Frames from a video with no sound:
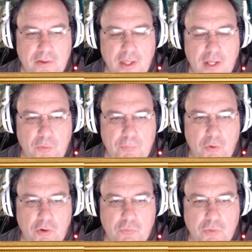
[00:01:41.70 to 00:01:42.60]
In a
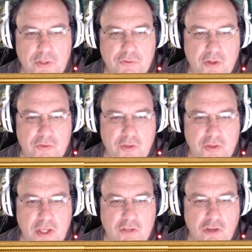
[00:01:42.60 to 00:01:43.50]
report released on
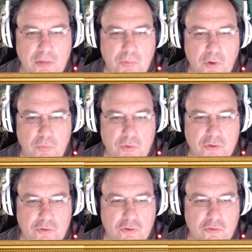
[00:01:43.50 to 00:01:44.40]
Sunday, Checkpoint
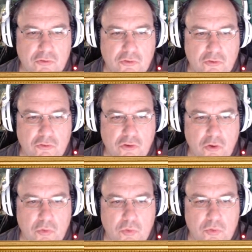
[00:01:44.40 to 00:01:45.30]
researchers
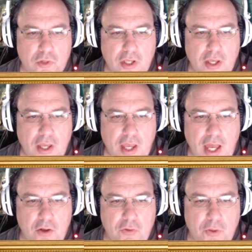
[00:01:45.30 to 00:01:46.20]
showed
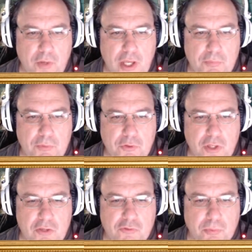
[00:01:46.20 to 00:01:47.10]
how they were able
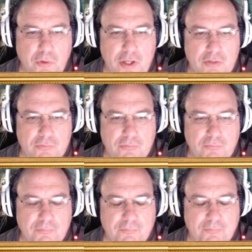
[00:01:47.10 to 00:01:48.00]
to exploit
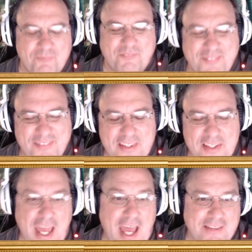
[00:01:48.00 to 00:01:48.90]

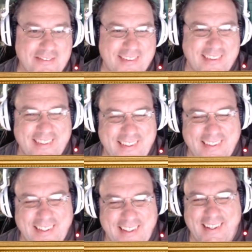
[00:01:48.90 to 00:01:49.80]
cats.
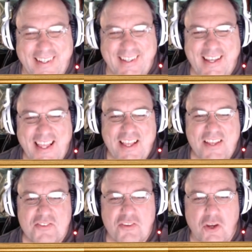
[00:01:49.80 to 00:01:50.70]

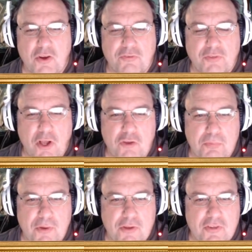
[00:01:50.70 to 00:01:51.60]
Security
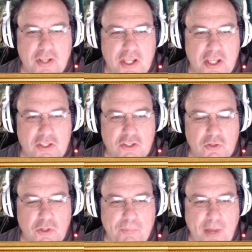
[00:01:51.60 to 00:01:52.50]
flaws present in a
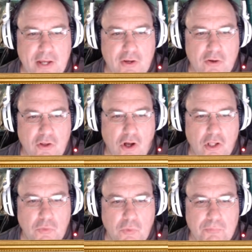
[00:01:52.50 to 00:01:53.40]
Hewlett-Packard
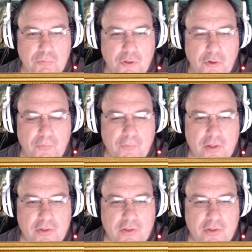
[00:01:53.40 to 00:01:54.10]
all-in-one printer.